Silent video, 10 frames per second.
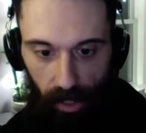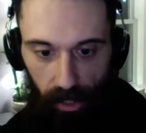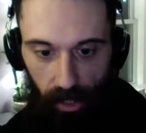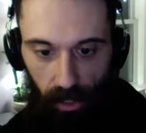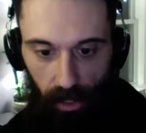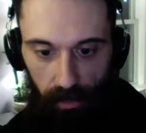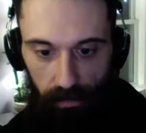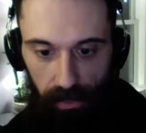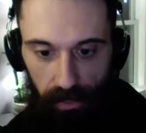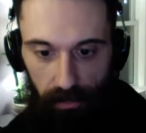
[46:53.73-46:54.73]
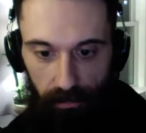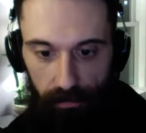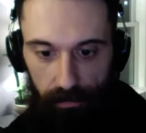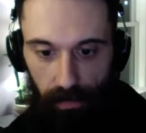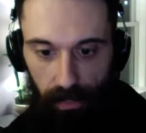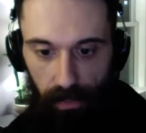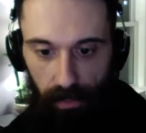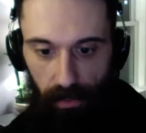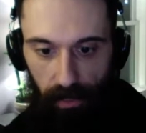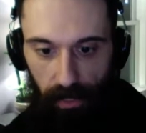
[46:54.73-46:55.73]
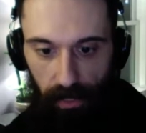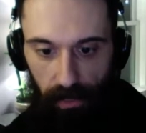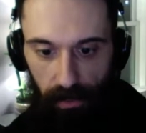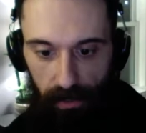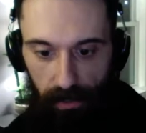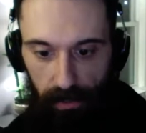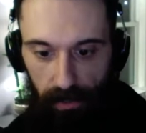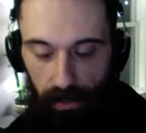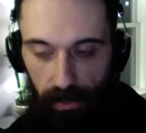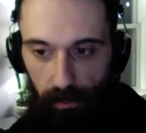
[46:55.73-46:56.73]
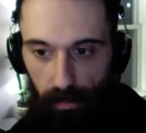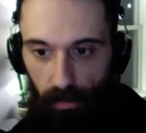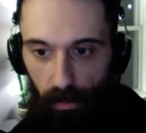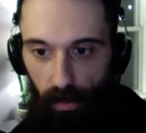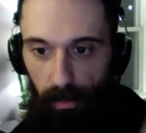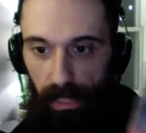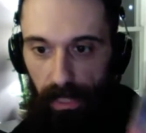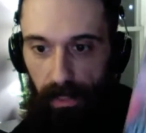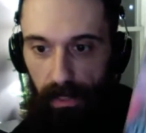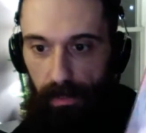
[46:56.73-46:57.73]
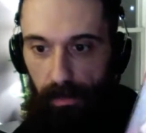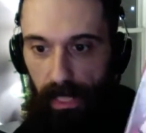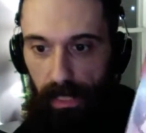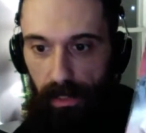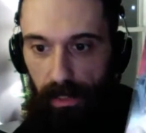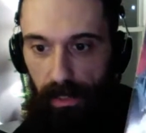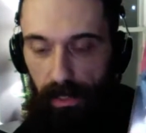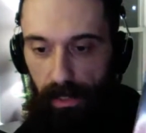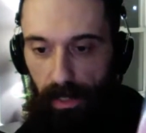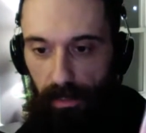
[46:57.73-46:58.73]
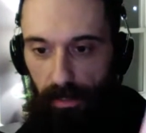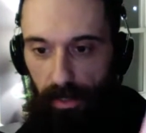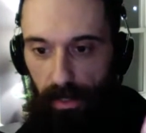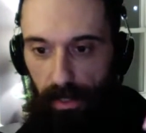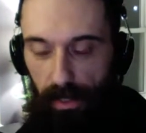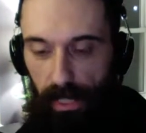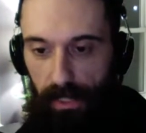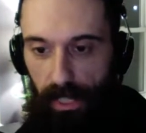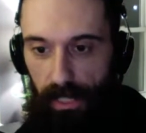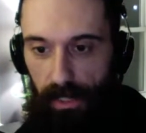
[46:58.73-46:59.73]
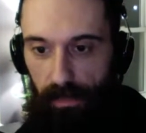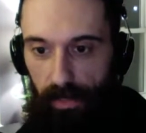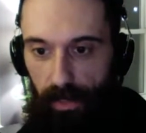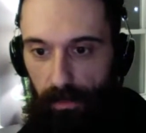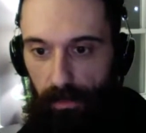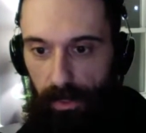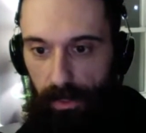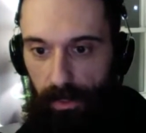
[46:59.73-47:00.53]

Harvey, and he, before making this, made industrial education films.